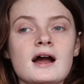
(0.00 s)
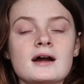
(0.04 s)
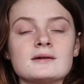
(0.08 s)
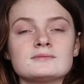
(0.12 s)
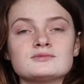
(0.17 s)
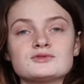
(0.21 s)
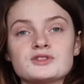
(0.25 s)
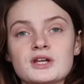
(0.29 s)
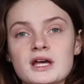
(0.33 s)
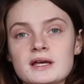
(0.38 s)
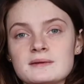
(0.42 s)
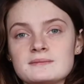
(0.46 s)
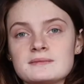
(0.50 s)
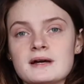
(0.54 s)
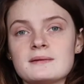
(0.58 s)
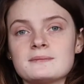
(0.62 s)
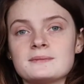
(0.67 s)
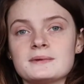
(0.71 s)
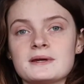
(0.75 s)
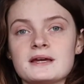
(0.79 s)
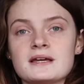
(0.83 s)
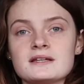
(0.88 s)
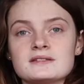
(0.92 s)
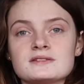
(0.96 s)
I'm trying my
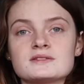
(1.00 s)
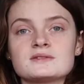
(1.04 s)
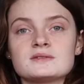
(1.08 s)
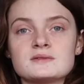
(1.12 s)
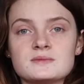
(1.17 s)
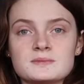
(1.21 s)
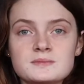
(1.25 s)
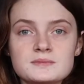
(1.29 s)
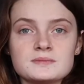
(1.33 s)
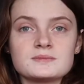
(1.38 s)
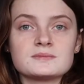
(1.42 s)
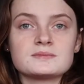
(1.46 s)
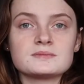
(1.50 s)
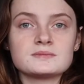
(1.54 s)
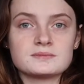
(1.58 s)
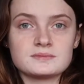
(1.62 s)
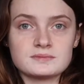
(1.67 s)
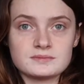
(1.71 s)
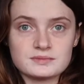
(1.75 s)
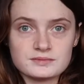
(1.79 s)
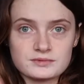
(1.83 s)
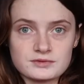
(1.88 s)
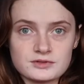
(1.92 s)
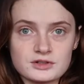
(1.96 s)
best
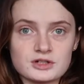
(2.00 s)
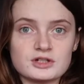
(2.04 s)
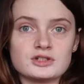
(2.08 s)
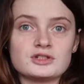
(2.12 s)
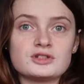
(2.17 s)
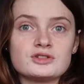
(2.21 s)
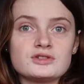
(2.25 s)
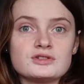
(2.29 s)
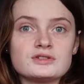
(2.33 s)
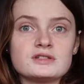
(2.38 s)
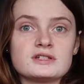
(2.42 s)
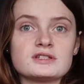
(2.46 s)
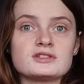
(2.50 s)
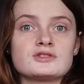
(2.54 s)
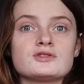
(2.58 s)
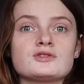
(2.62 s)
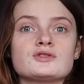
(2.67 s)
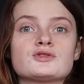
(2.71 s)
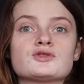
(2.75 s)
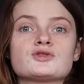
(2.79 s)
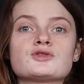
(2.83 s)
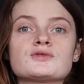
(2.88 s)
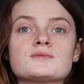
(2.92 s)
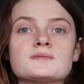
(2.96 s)
for this
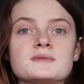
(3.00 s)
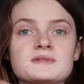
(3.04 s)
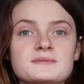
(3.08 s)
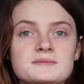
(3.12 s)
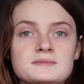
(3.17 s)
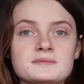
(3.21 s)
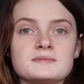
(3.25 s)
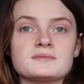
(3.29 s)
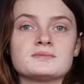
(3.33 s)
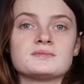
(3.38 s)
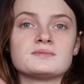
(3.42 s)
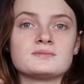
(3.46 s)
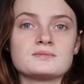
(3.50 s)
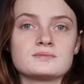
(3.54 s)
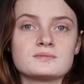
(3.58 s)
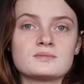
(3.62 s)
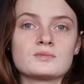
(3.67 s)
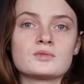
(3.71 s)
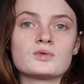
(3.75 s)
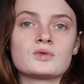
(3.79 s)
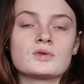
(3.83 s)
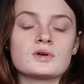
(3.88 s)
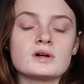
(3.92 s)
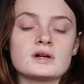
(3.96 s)
YouTube
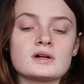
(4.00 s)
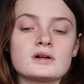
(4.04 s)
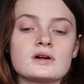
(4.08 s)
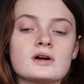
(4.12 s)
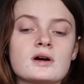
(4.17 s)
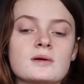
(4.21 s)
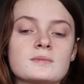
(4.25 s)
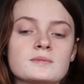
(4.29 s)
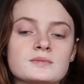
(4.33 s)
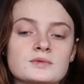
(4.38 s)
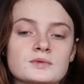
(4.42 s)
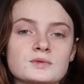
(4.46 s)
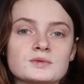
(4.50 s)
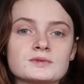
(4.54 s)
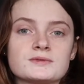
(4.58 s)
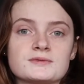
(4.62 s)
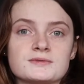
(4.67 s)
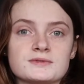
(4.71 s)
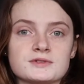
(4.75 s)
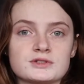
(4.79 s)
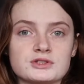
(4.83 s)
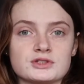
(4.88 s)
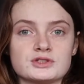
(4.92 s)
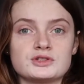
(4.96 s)
more upload
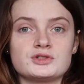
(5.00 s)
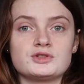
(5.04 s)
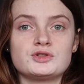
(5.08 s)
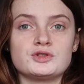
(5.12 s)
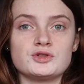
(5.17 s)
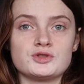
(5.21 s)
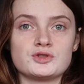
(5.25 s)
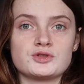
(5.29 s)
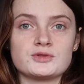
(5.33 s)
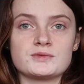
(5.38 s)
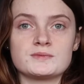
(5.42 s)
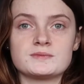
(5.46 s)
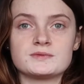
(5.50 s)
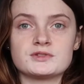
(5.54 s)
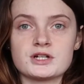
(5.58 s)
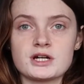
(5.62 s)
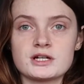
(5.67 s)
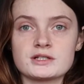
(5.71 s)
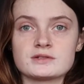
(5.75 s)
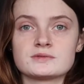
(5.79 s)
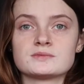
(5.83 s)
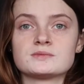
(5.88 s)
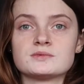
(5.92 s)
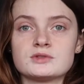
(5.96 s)
for YouTube
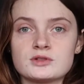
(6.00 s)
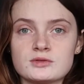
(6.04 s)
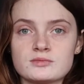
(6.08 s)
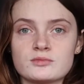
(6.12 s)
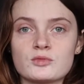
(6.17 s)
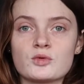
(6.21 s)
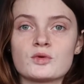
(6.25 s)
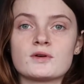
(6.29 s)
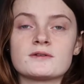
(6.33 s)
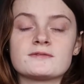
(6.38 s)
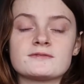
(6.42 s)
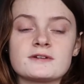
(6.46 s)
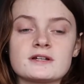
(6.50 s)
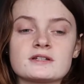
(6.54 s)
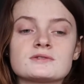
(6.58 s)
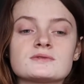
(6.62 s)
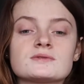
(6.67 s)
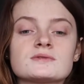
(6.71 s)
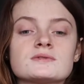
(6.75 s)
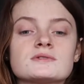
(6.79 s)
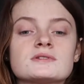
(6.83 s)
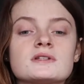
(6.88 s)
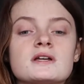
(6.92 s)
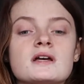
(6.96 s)
channel, no more
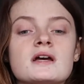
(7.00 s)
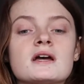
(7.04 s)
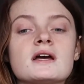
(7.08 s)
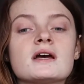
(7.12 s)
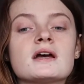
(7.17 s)
videos.